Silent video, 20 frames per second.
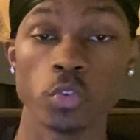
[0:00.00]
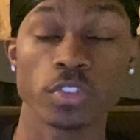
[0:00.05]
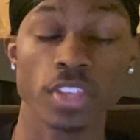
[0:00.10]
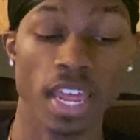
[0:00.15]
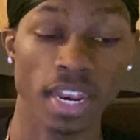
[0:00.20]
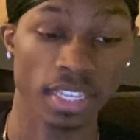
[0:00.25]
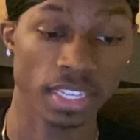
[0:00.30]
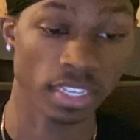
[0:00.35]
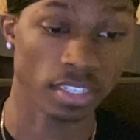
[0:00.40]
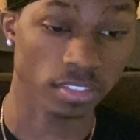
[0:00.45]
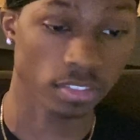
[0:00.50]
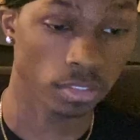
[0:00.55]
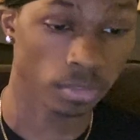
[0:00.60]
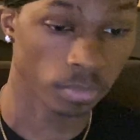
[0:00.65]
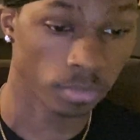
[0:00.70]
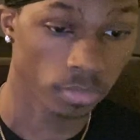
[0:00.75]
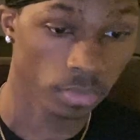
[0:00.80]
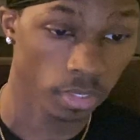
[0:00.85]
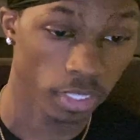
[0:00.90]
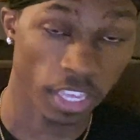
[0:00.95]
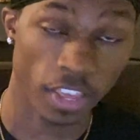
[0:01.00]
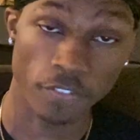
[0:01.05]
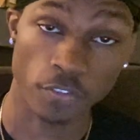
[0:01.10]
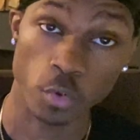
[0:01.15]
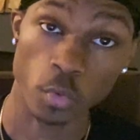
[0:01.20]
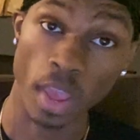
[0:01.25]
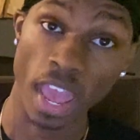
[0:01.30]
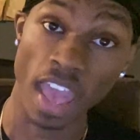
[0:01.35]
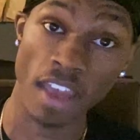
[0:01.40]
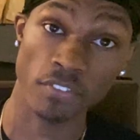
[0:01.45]
that against him. If you
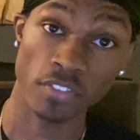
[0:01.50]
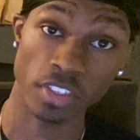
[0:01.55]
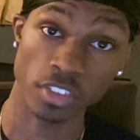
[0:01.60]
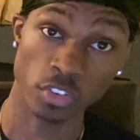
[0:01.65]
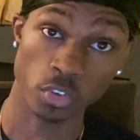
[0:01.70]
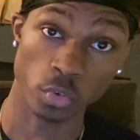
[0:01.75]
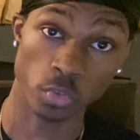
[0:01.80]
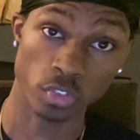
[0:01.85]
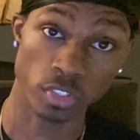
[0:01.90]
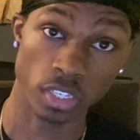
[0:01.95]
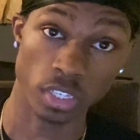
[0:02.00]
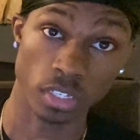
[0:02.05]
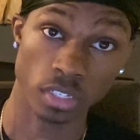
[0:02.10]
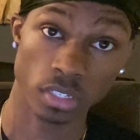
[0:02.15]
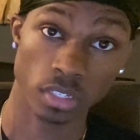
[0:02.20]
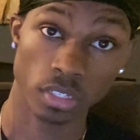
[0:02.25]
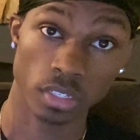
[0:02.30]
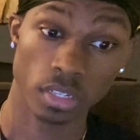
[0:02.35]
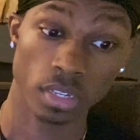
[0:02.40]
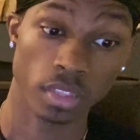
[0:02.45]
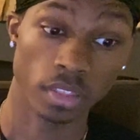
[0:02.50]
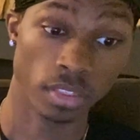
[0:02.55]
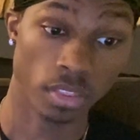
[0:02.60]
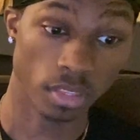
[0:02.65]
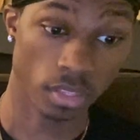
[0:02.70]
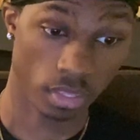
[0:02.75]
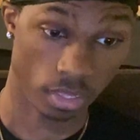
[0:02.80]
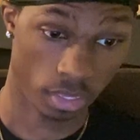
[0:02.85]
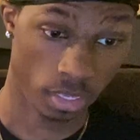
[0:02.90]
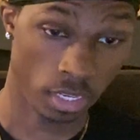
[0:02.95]
haven't used it,
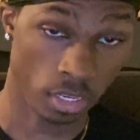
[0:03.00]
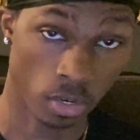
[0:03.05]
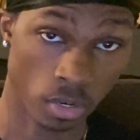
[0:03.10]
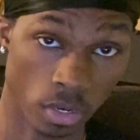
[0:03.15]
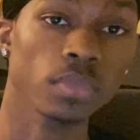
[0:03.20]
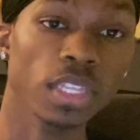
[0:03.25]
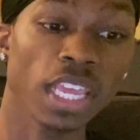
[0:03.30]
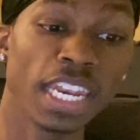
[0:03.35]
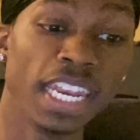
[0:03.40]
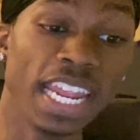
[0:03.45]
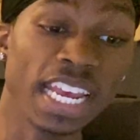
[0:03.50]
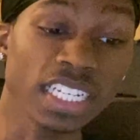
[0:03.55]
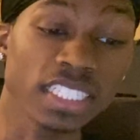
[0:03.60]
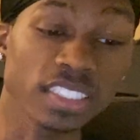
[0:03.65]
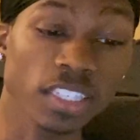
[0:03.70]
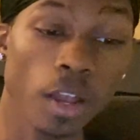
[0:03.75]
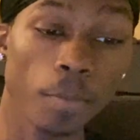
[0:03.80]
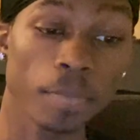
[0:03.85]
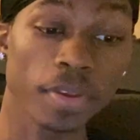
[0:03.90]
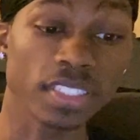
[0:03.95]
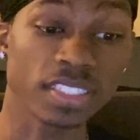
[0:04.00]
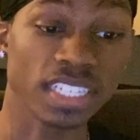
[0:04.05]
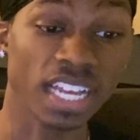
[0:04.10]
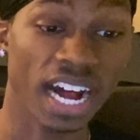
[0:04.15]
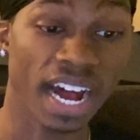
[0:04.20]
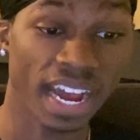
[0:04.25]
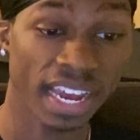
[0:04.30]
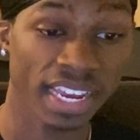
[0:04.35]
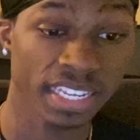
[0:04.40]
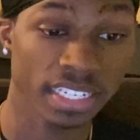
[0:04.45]
here. Next up is the
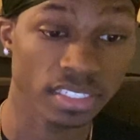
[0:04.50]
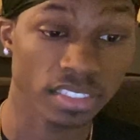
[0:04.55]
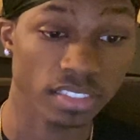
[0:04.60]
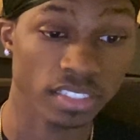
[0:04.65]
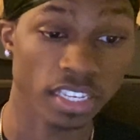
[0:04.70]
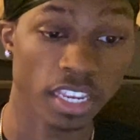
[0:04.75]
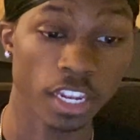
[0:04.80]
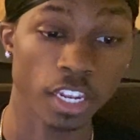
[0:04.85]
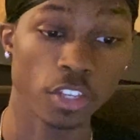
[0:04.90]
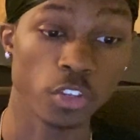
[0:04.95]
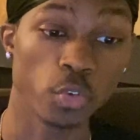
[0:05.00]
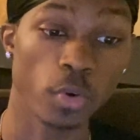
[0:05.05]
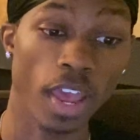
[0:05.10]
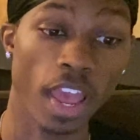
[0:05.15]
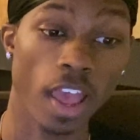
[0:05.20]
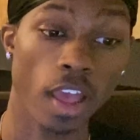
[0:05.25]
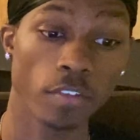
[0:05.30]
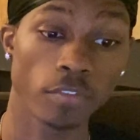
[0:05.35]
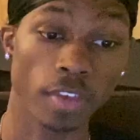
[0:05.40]
heights, and you have